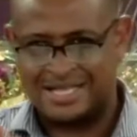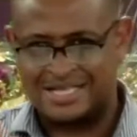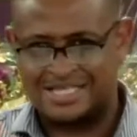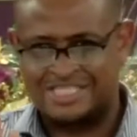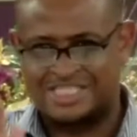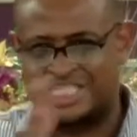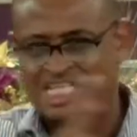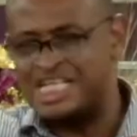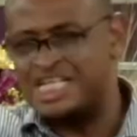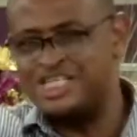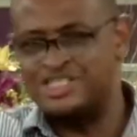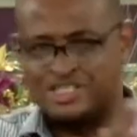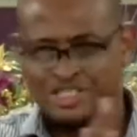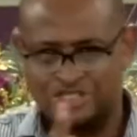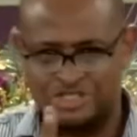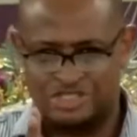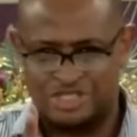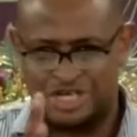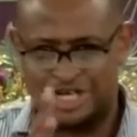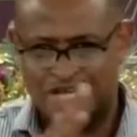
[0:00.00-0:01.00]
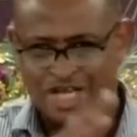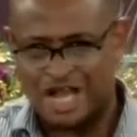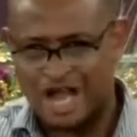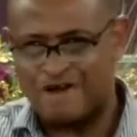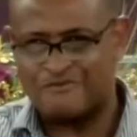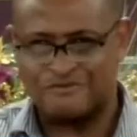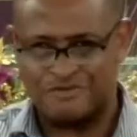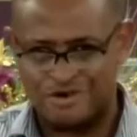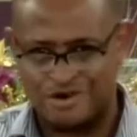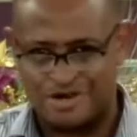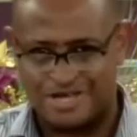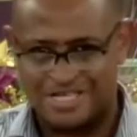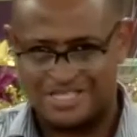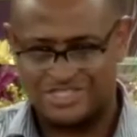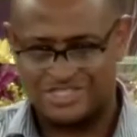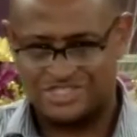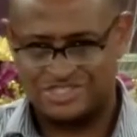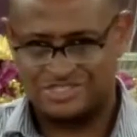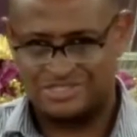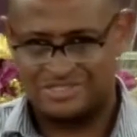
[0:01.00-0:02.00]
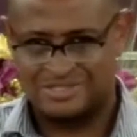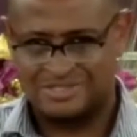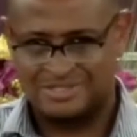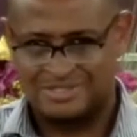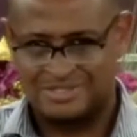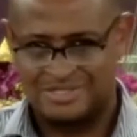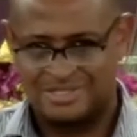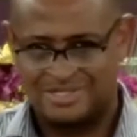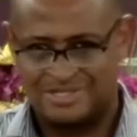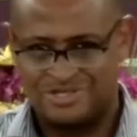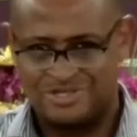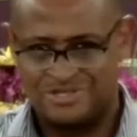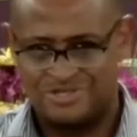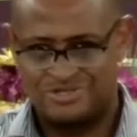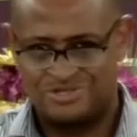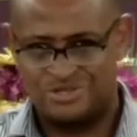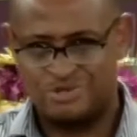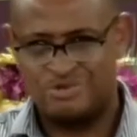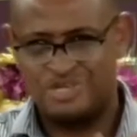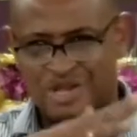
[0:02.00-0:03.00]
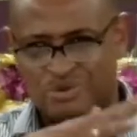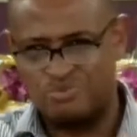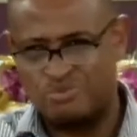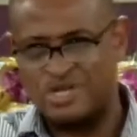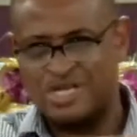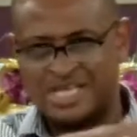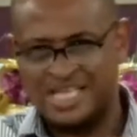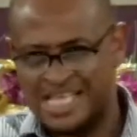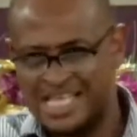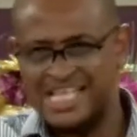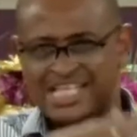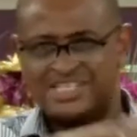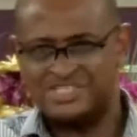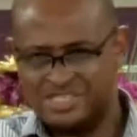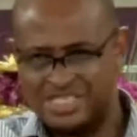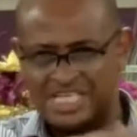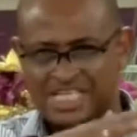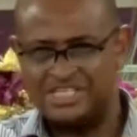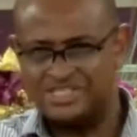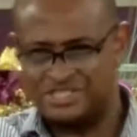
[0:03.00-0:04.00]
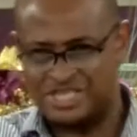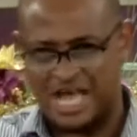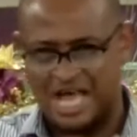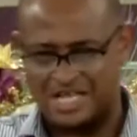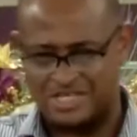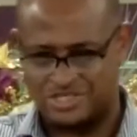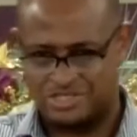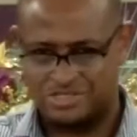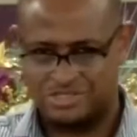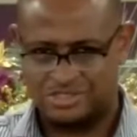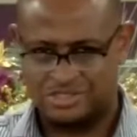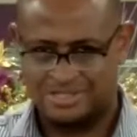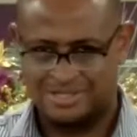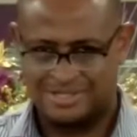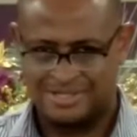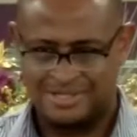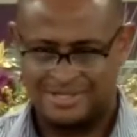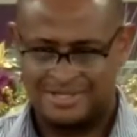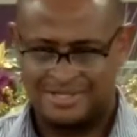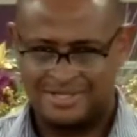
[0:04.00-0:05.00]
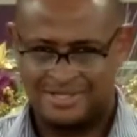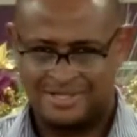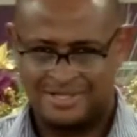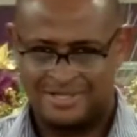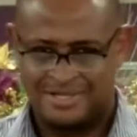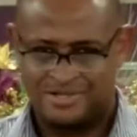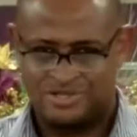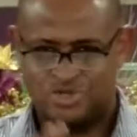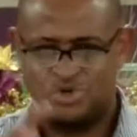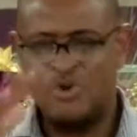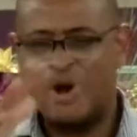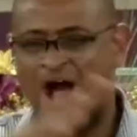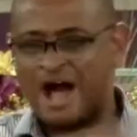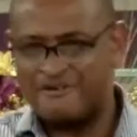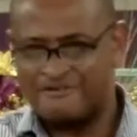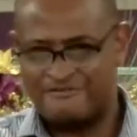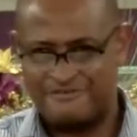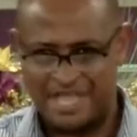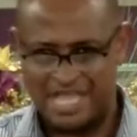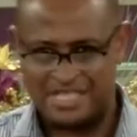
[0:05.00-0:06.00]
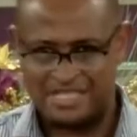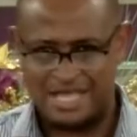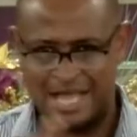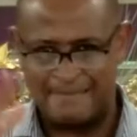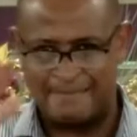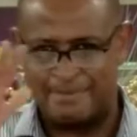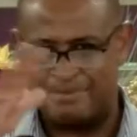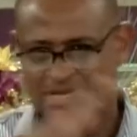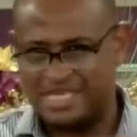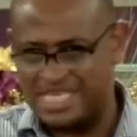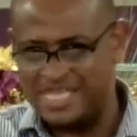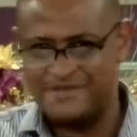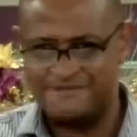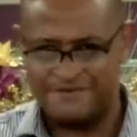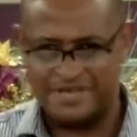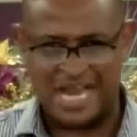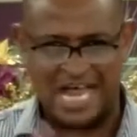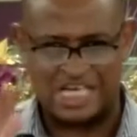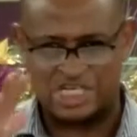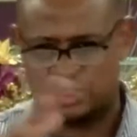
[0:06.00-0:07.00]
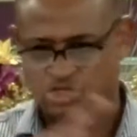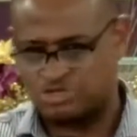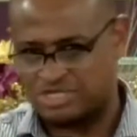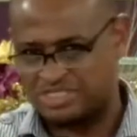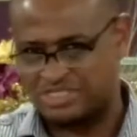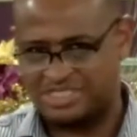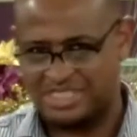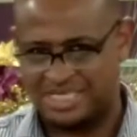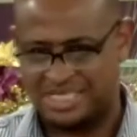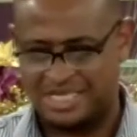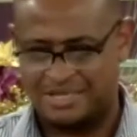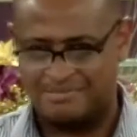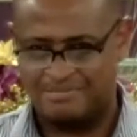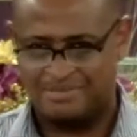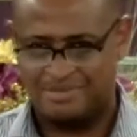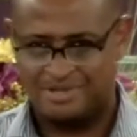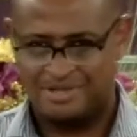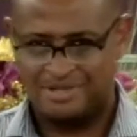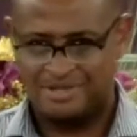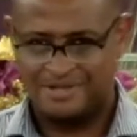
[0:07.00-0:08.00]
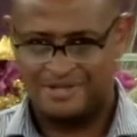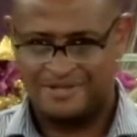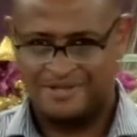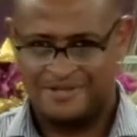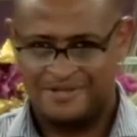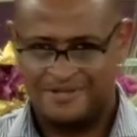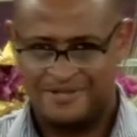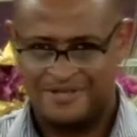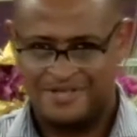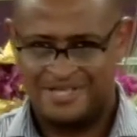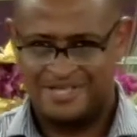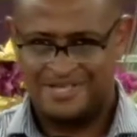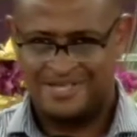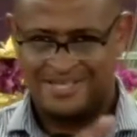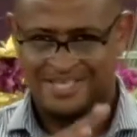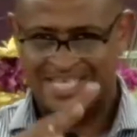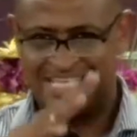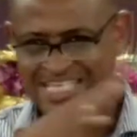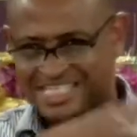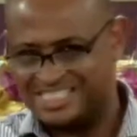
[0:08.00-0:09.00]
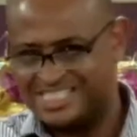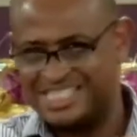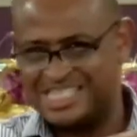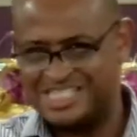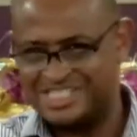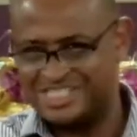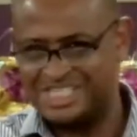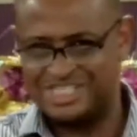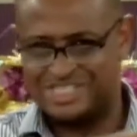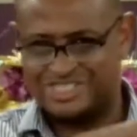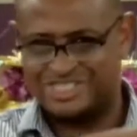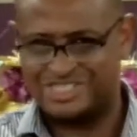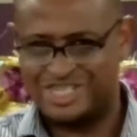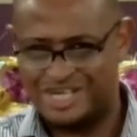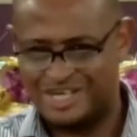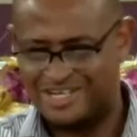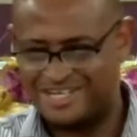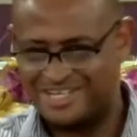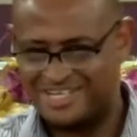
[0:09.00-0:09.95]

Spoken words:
Jesus to cover us so that when he sees us, through our faith, our belief, and our trust in him, he sees his son.